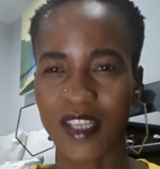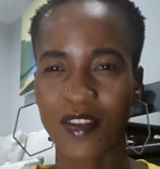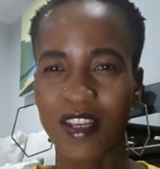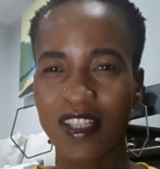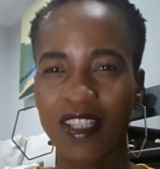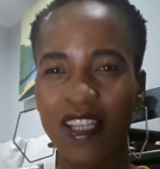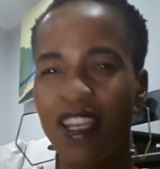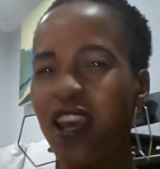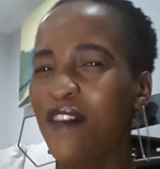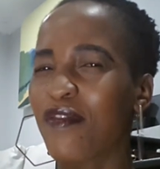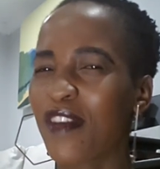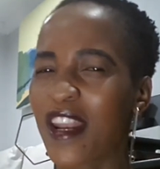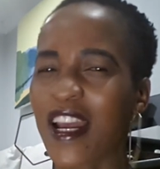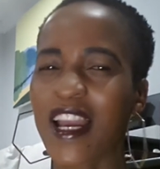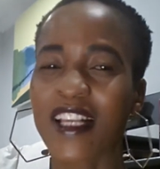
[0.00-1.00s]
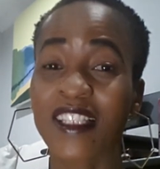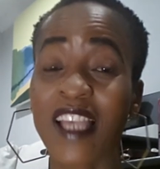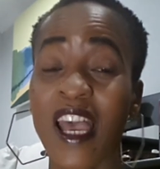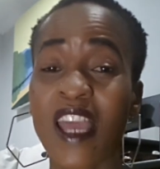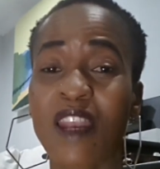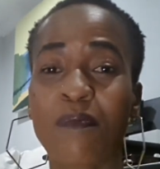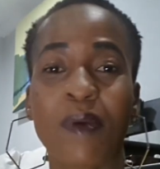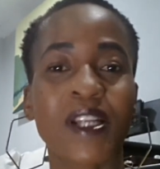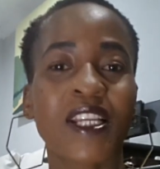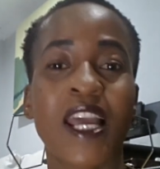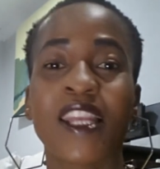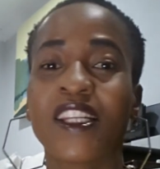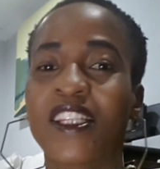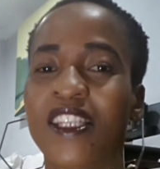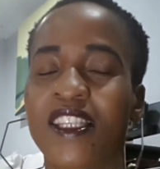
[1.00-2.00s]
You can see Lia Vela Kangan, but I
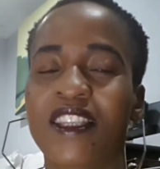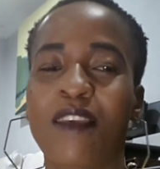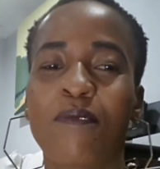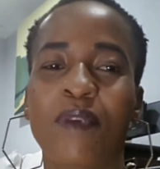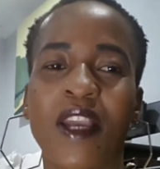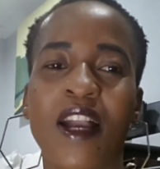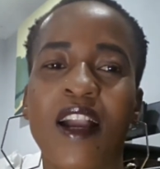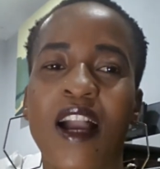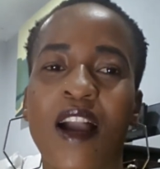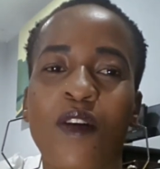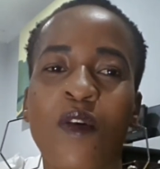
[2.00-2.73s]
need to stay behind.